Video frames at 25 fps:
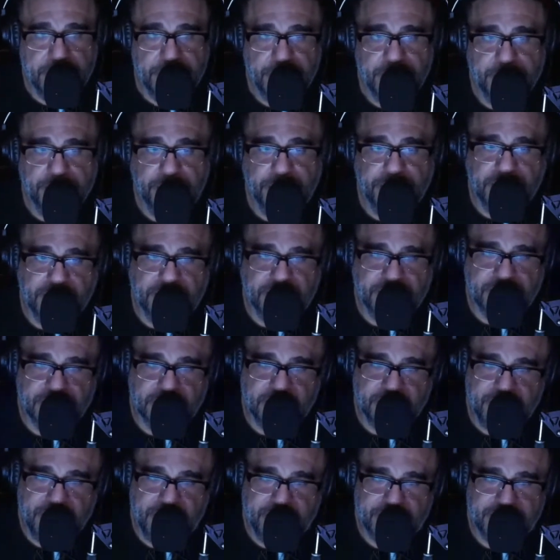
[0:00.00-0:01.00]
because it's
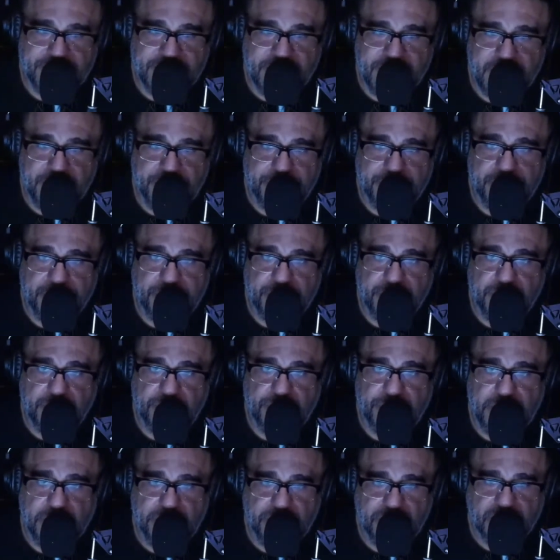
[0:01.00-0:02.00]
about time
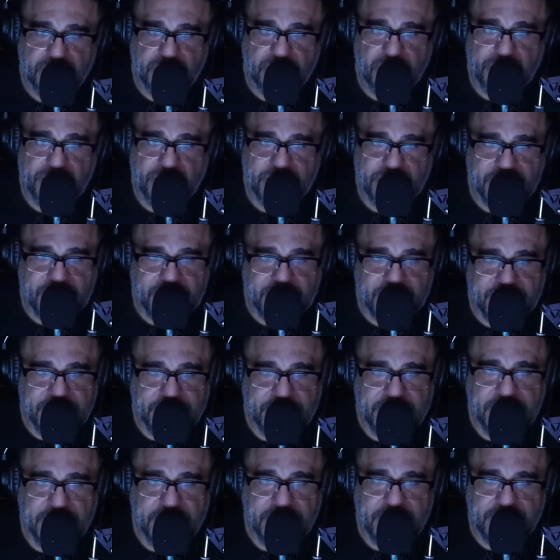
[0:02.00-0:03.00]
people started getting it
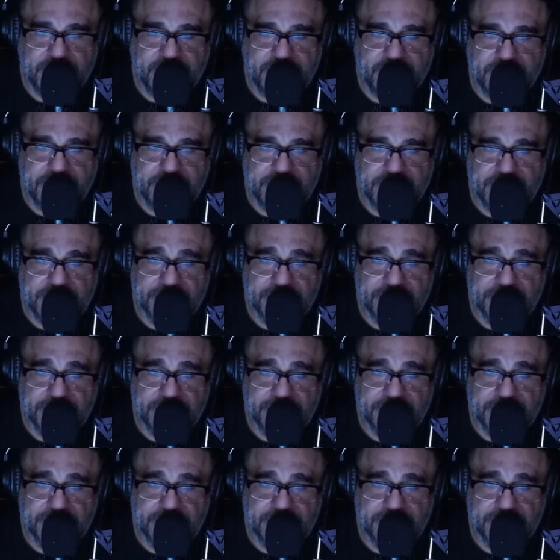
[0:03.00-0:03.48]
in their heads.